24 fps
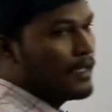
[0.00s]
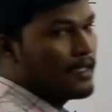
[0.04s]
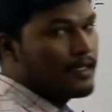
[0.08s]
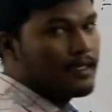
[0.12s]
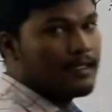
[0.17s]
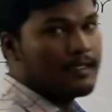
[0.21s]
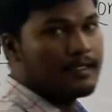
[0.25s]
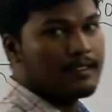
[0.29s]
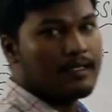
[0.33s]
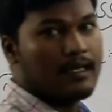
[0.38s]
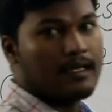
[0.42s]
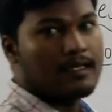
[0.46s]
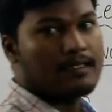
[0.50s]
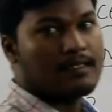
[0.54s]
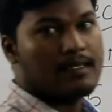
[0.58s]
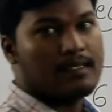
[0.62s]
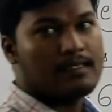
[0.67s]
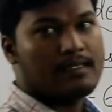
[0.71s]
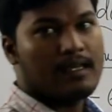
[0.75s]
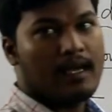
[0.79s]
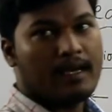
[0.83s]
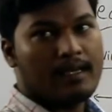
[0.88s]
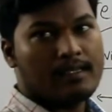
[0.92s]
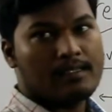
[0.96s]

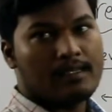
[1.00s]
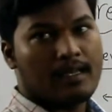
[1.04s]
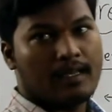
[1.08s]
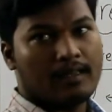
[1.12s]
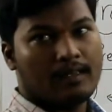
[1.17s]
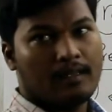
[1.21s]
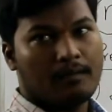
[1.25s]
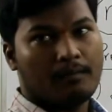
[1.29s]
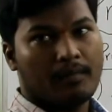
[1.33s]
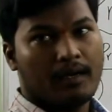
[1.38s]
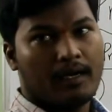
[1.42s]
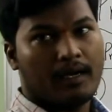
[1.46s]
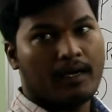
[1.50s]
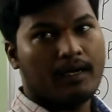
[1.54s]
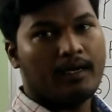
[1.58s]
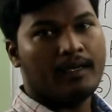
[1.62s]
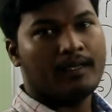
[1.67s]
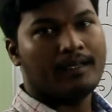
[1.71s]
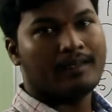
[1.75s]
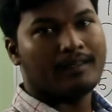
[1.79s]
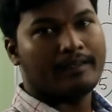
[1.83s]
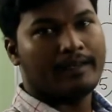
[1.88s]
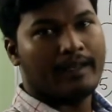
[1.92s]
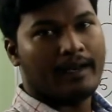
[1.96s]
Successor is nothing
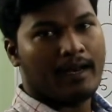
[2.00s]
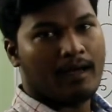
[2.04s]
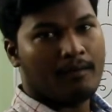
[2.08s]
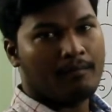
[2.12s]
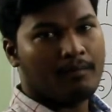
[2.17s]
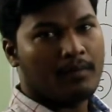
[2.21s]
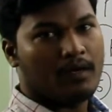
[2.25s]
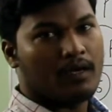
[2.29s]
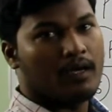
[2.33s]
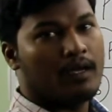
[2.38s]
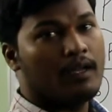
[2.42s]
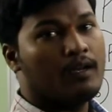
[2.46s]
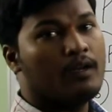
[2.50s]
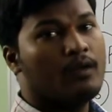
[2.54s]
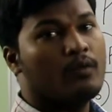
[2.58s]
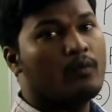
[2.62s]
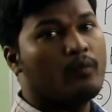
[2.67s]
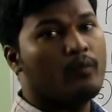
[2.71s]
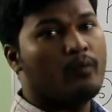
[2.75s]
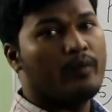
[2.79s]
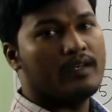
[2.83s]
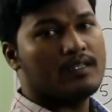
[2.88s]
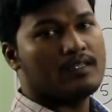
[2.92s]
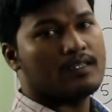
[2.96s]
but the
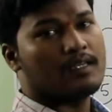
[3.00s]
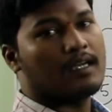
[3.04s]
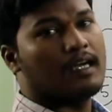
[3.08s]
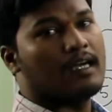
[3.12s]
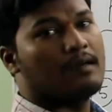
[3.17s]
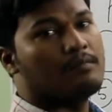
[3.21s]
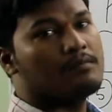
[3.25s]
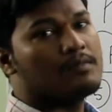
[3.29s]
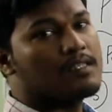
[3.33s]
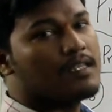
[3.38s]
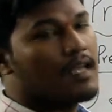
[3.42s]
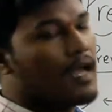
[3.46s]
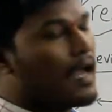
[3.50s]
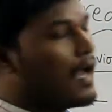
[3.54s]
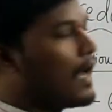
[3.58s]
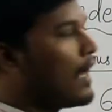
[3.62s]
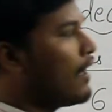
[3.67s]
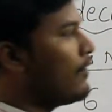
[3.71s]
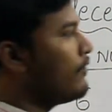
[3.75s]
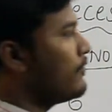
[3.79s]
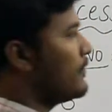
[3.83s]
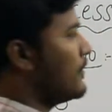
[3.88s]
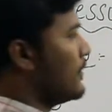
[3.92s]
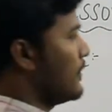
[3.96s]
number which comes
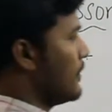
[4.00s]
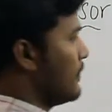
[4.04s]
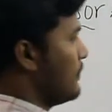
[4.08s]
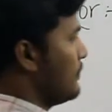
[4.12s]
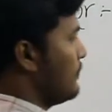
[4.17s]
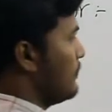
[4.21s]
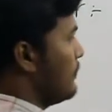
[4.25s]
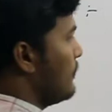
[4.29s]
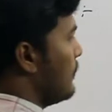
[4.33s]
after,